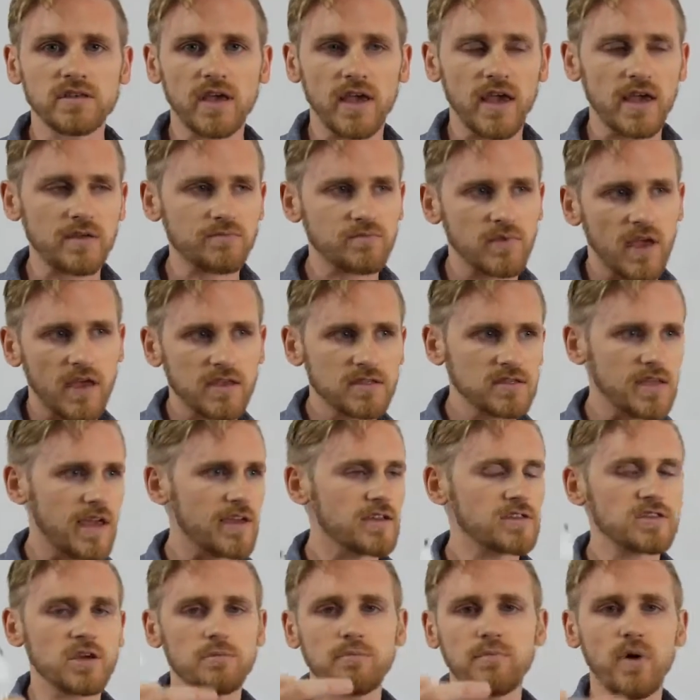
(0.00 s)
It
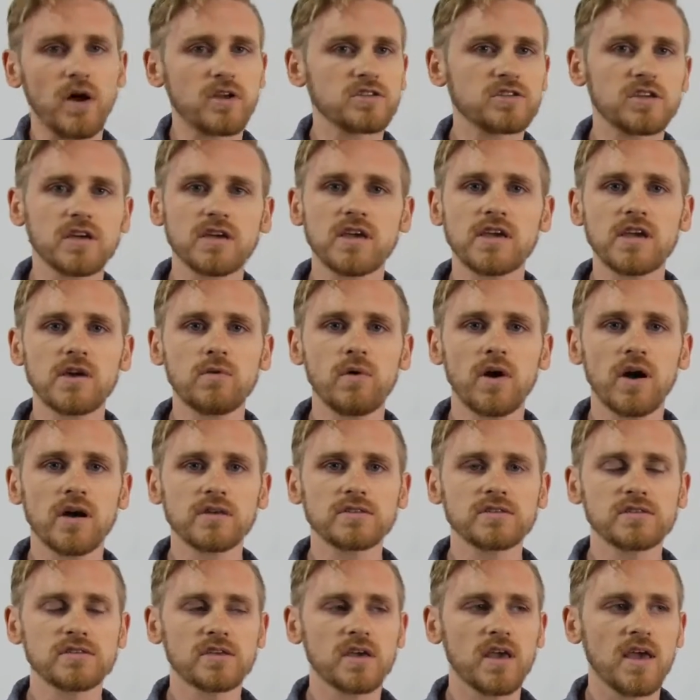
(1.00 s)
takes a bunch of
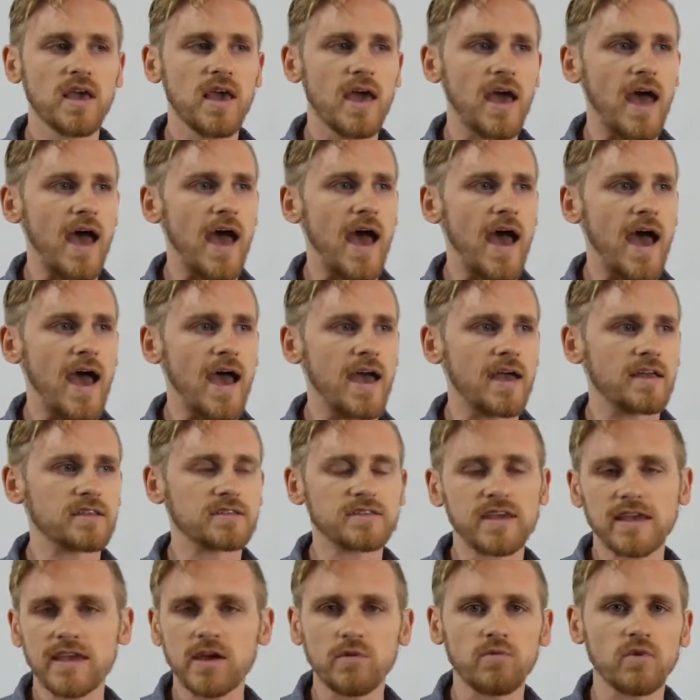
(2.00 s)
keywords
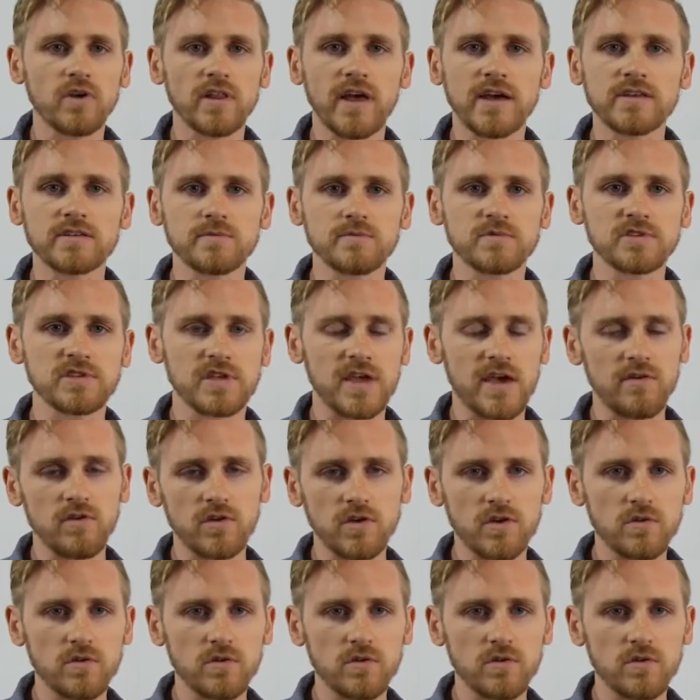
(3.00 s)
and it can relate them together.